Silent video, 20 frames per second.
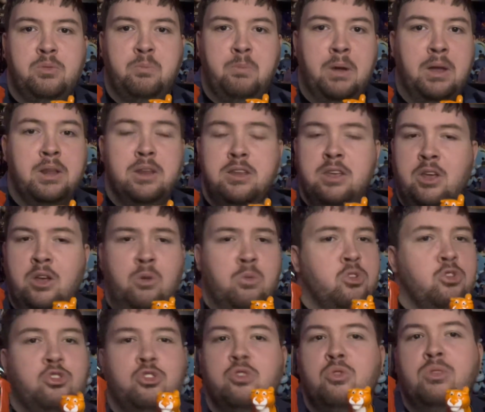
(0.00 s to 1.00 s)
But,
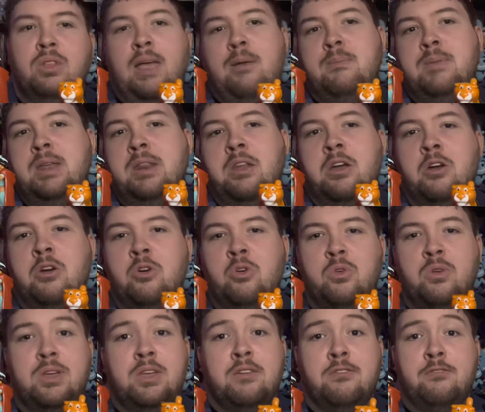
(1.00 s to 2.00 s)
do let me
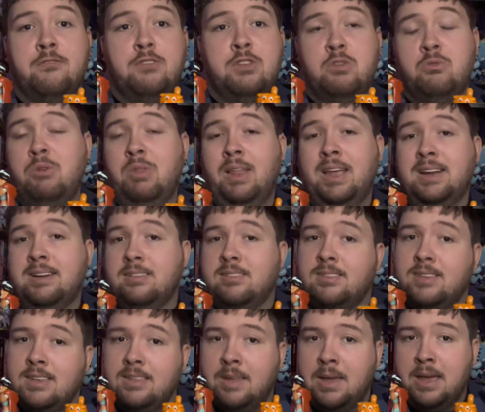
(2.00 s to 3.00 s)
know if you would like to
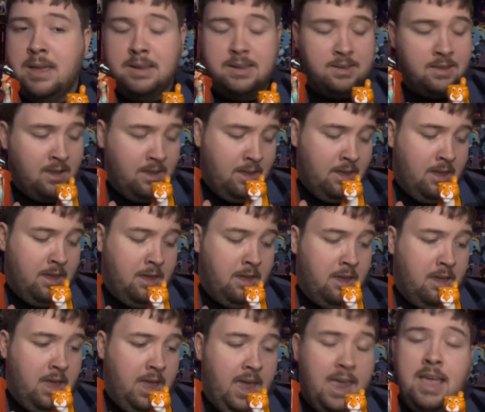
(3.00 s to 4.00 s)
see that.
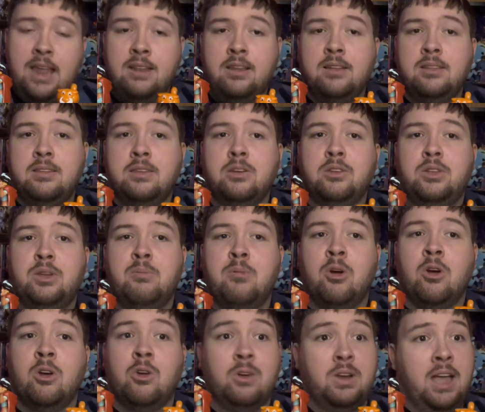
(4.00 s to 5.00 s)
And until
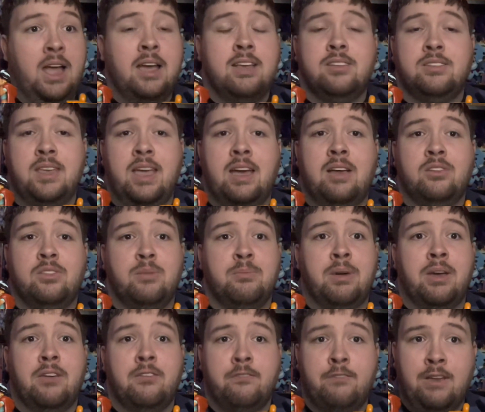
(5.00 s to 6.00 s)
tomorrow, guys, gals, and
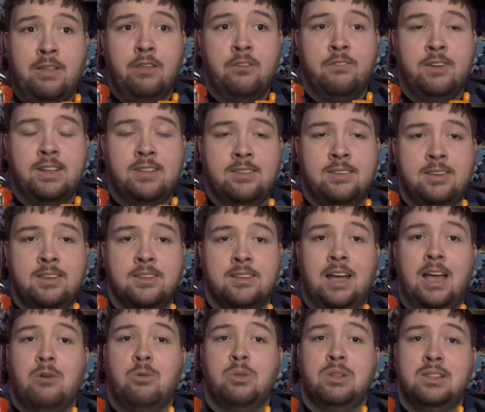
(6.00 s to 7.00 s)
my fellow VEDS-ies,
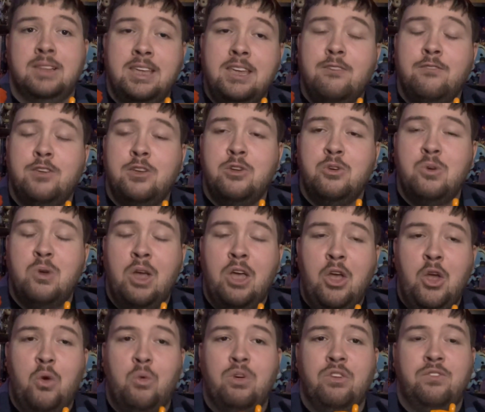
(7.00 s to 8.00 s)
I will leave you
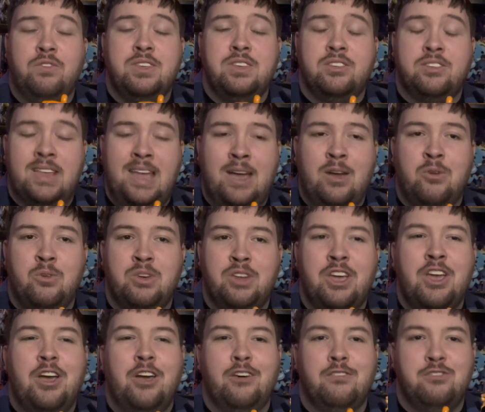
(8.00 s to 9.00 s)
with the sound
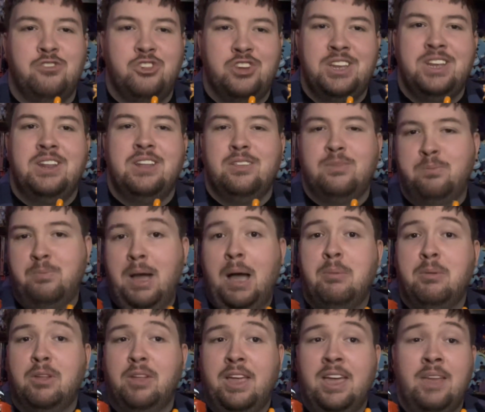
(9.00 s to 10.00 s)
of Genie's
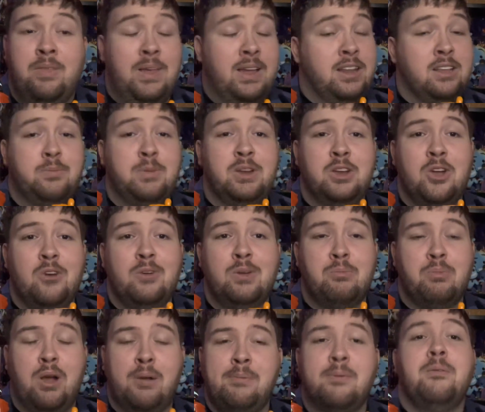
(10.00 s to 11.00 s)
bobblehead that has been going
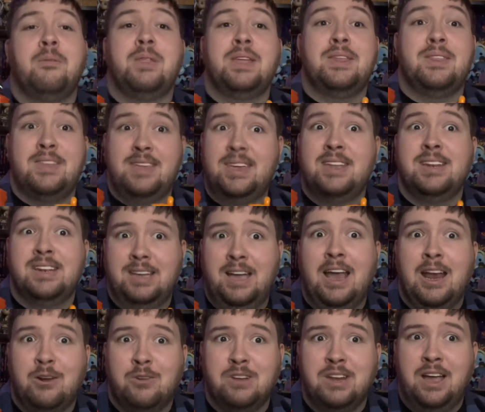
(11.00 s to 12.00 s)
probably the
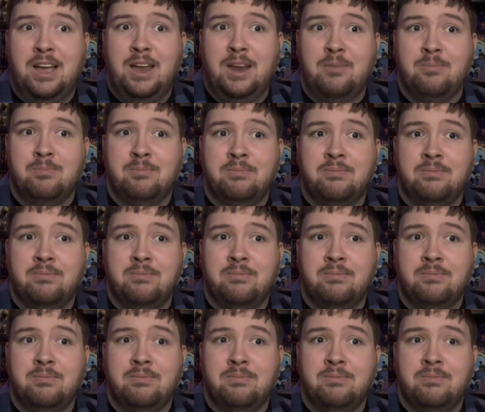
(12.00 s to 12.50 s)
entire time.